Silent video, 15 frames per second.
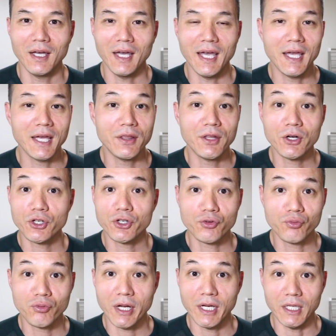and they're just
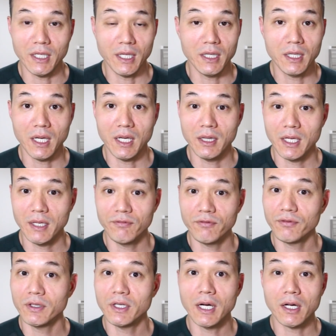ready, and they've
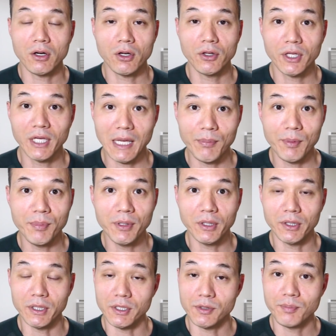got all the
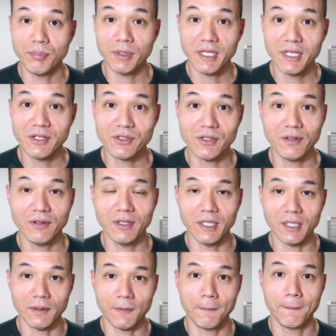capabilities. But here's the
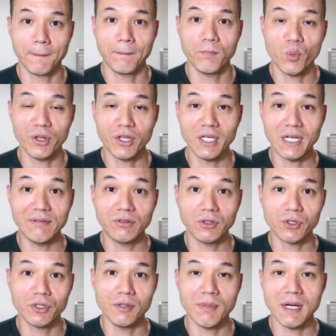thing. One thing I've
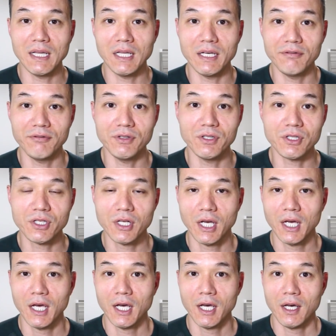learned in my life is
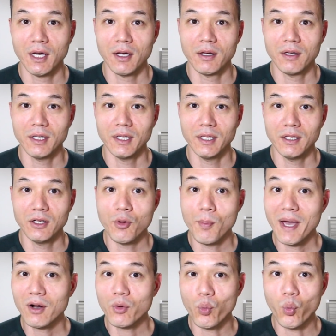no
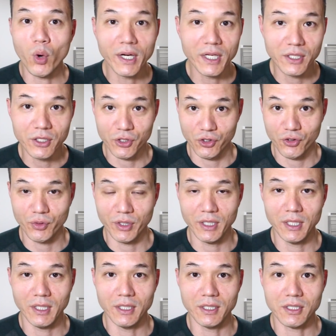matter what industry it
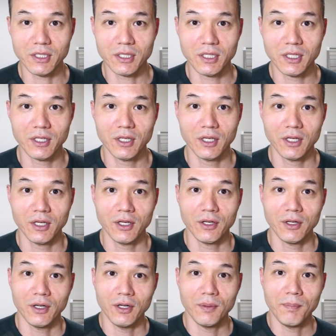is,
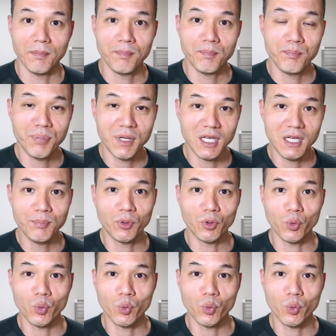people,